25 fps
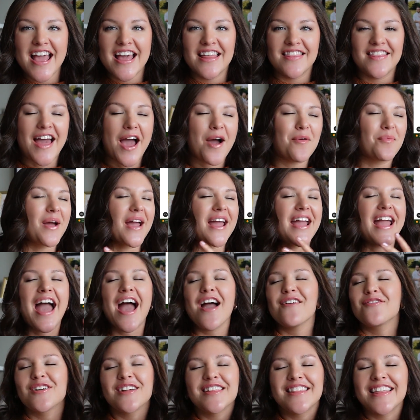That way
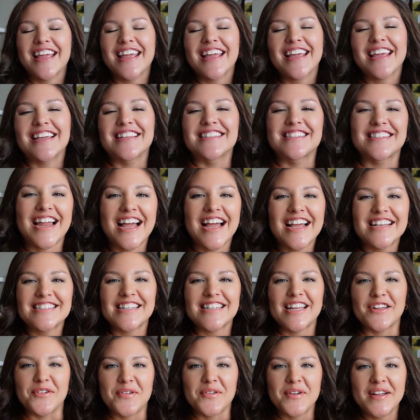everything is nice
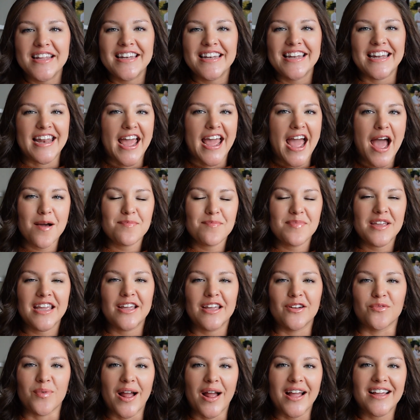and green and happy
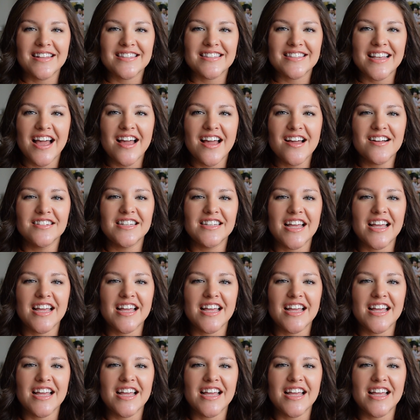and reconciled,